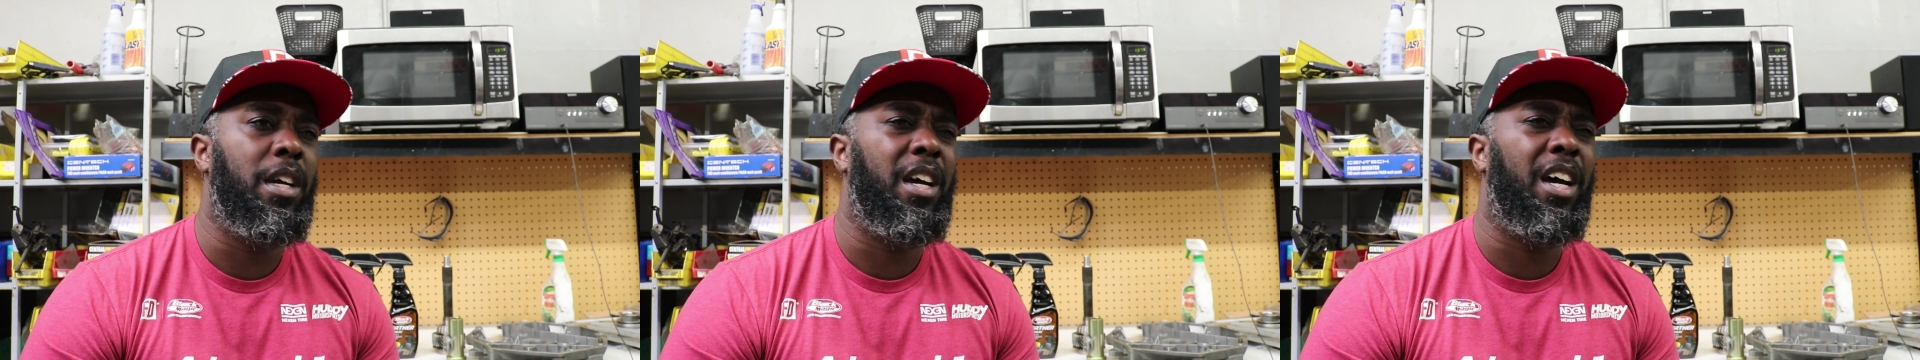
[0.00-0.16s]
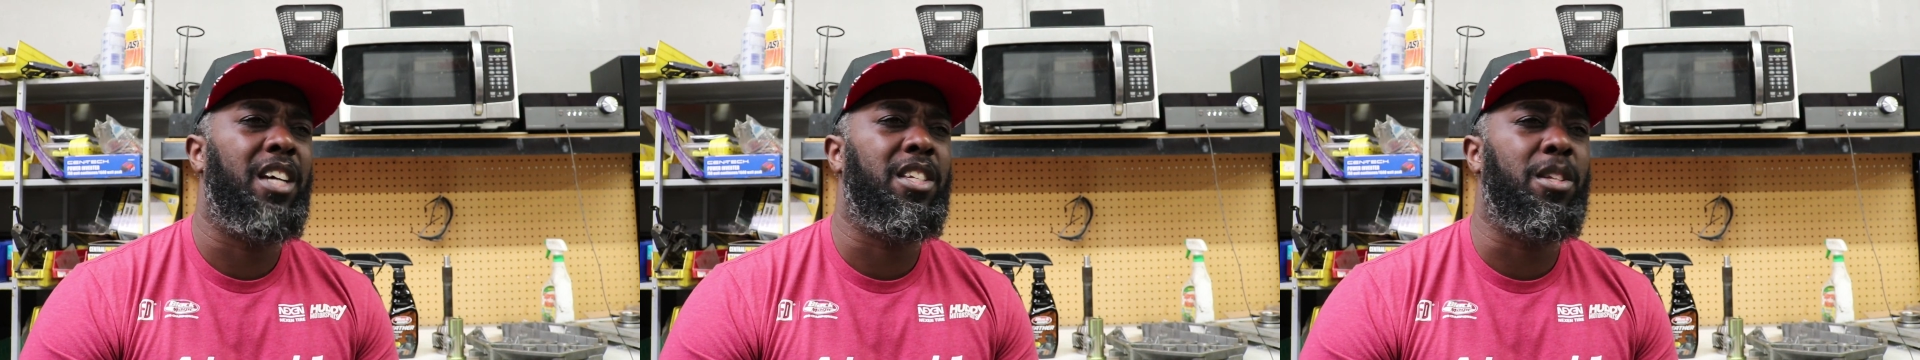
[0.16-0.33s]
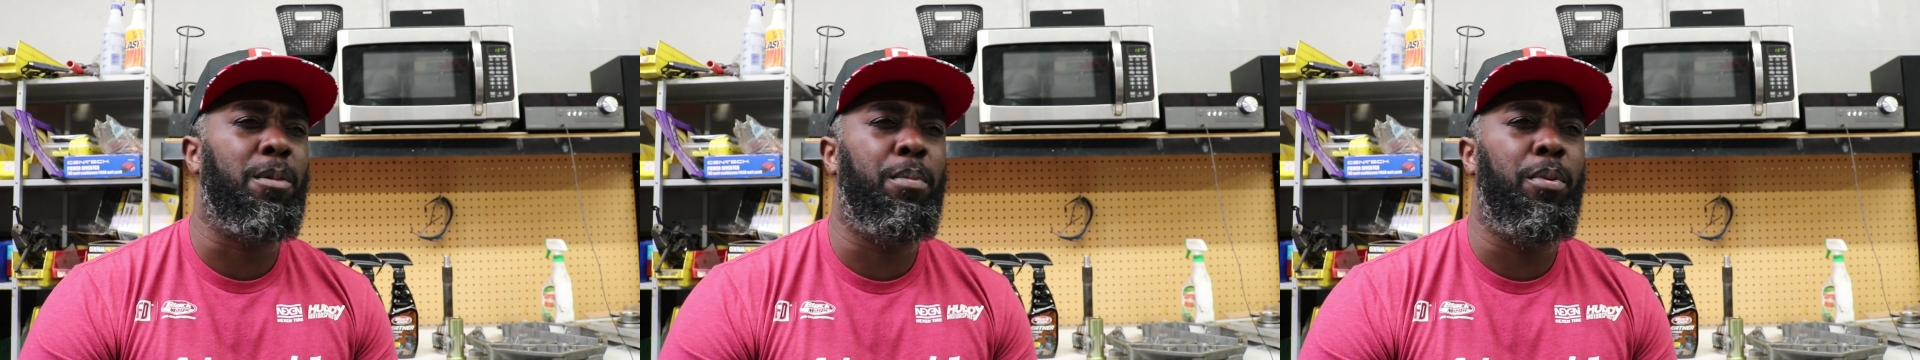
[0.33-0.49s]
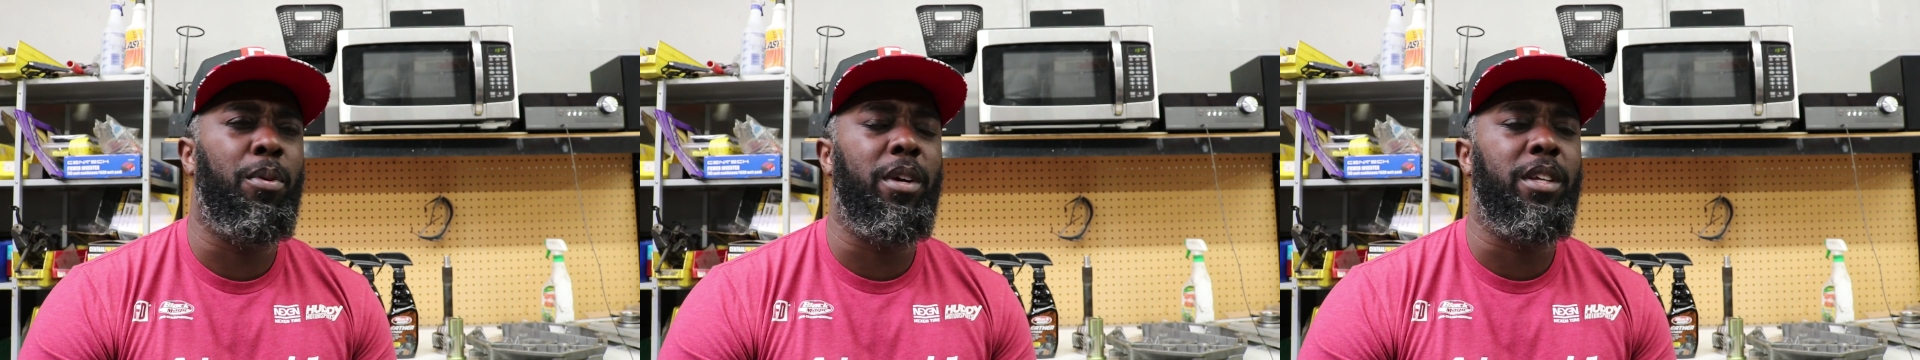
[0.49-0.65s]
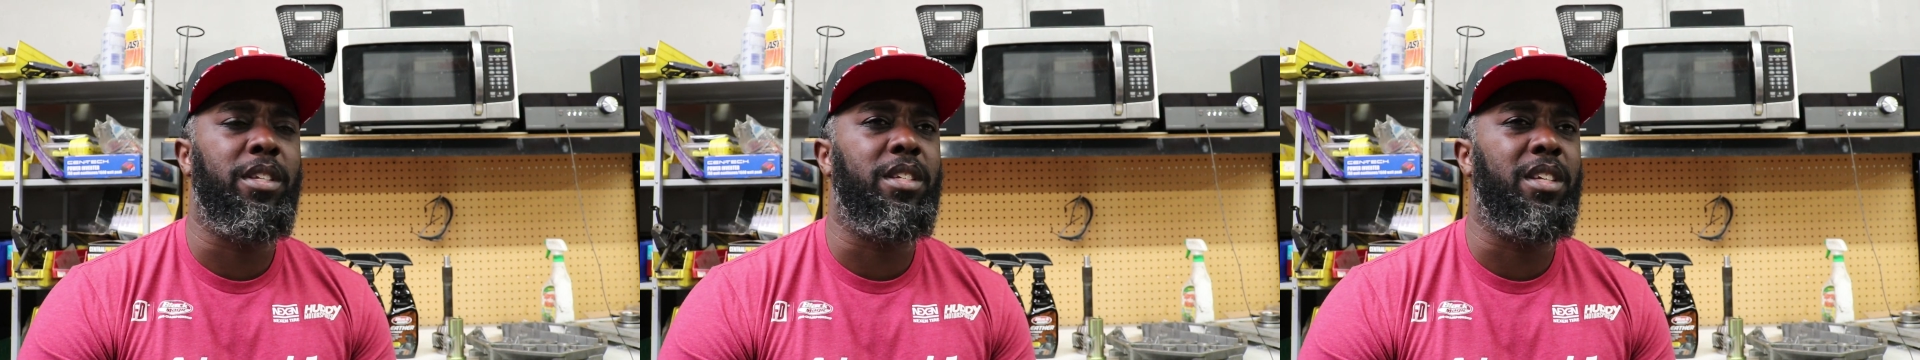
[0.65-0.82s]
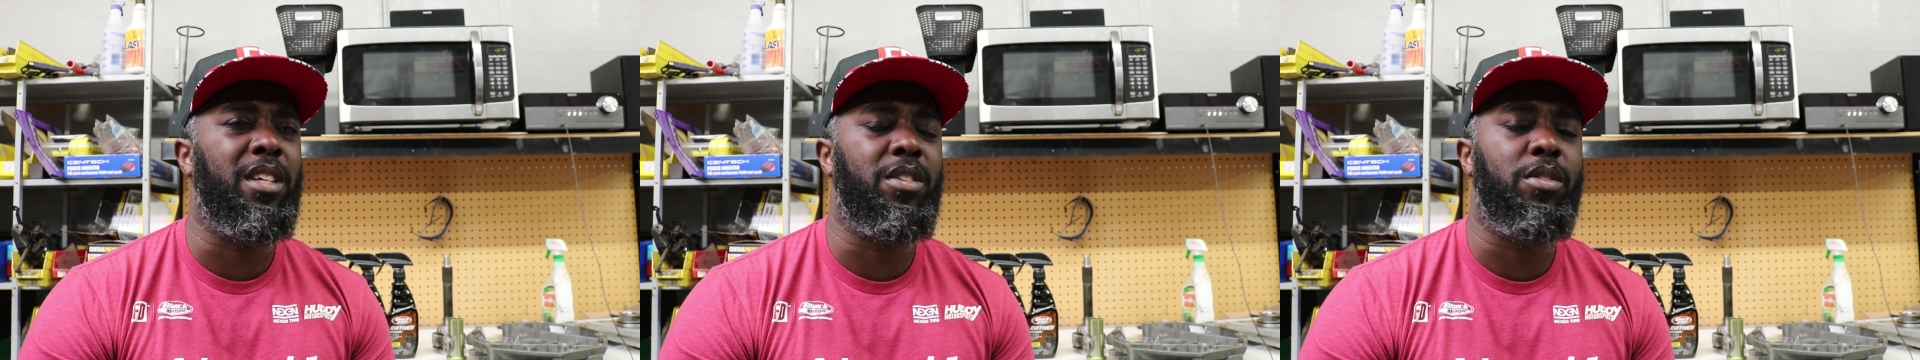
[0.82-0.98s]
has a
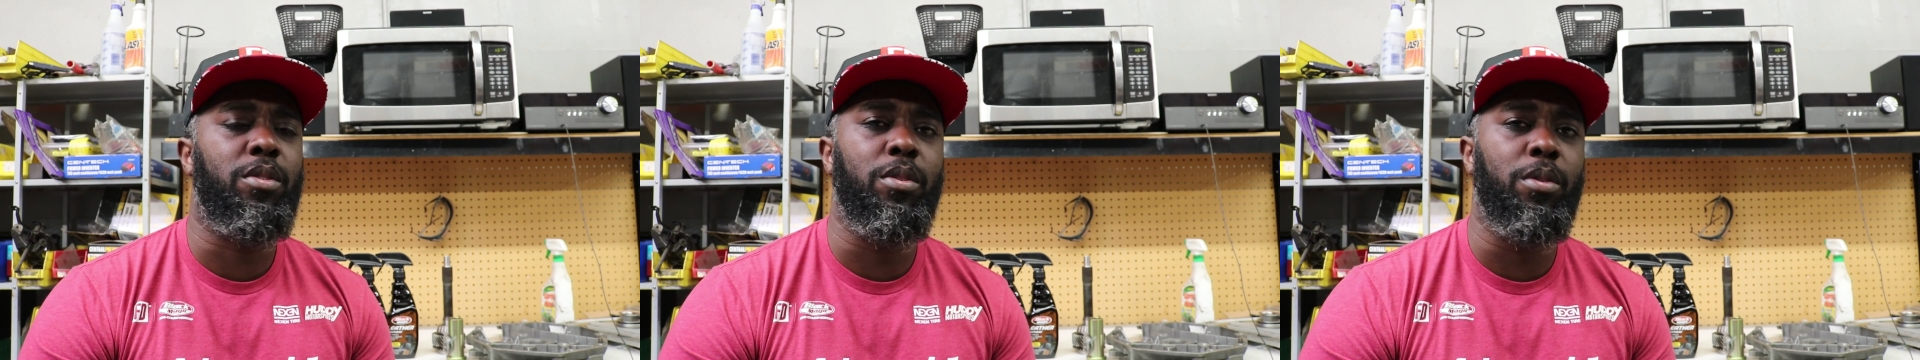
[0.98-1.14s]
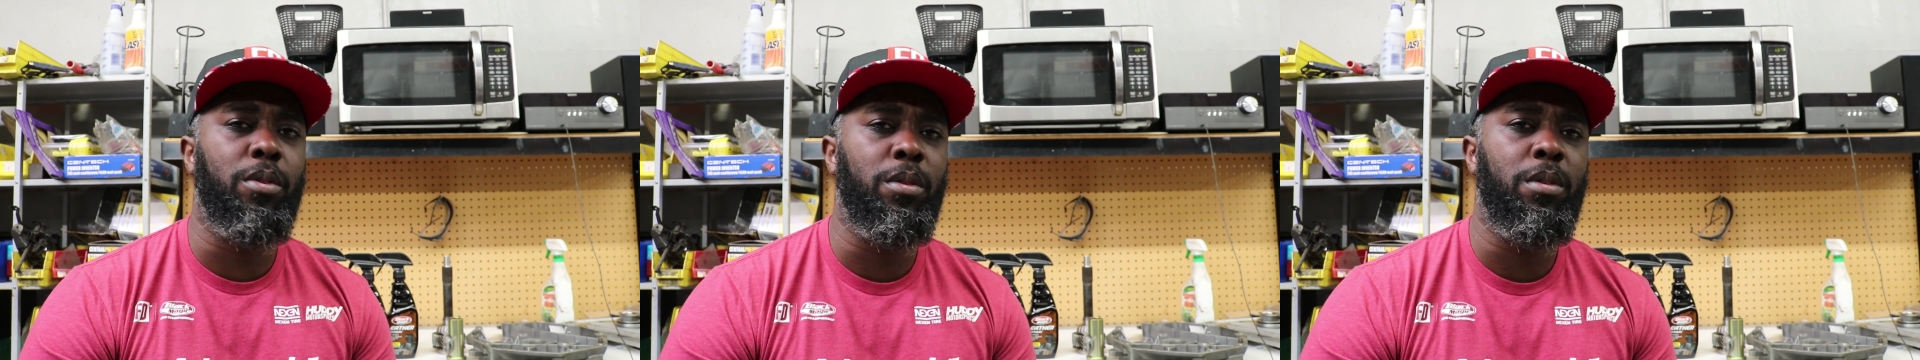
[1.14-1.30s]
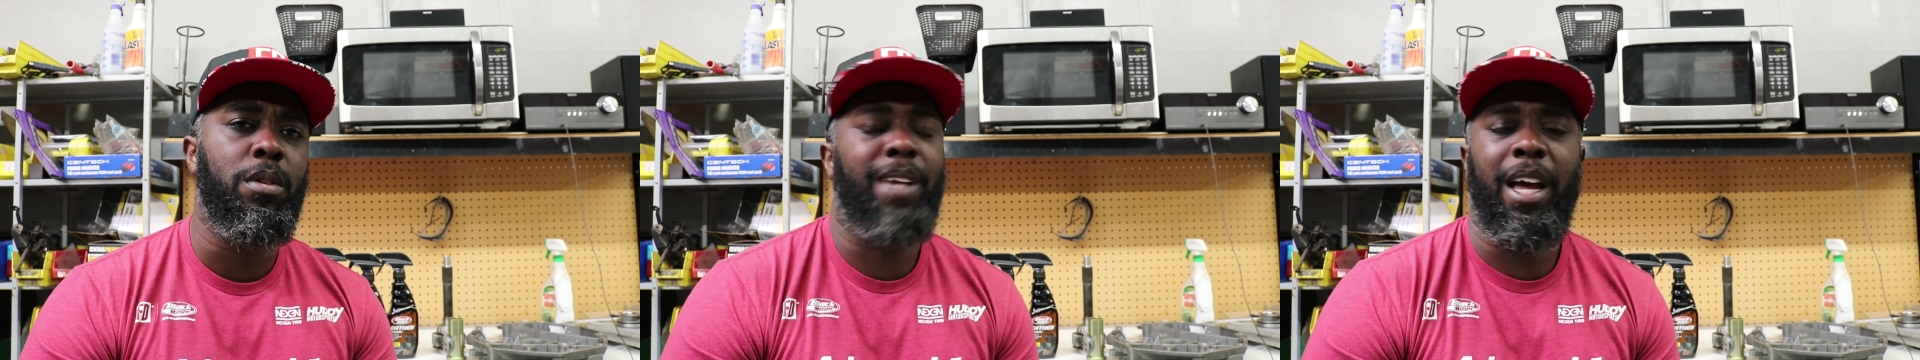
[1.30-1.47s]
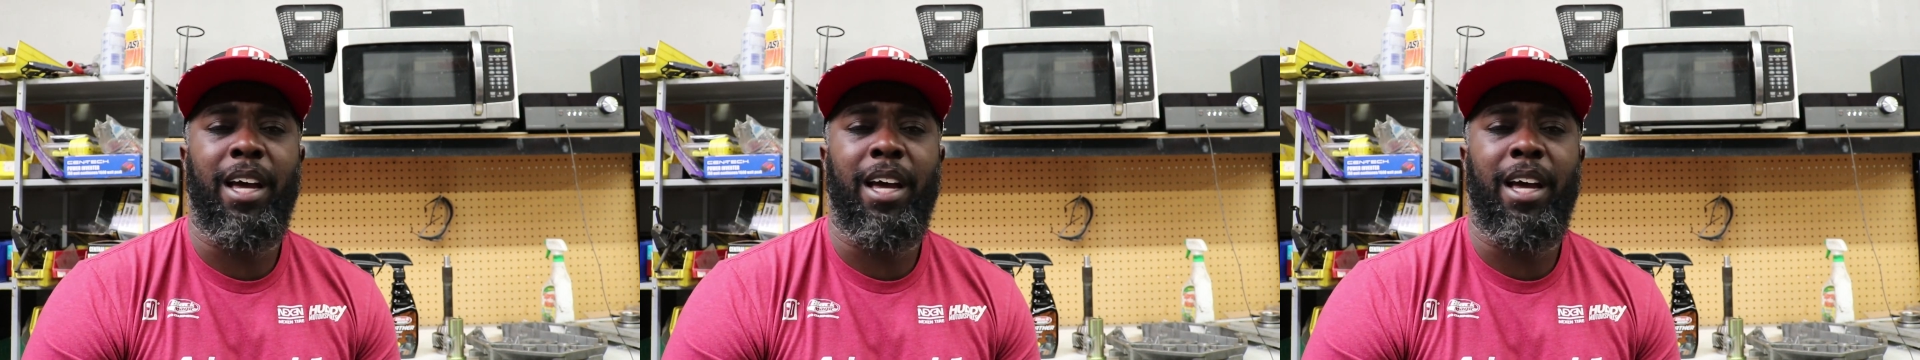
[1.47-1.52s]
0.62.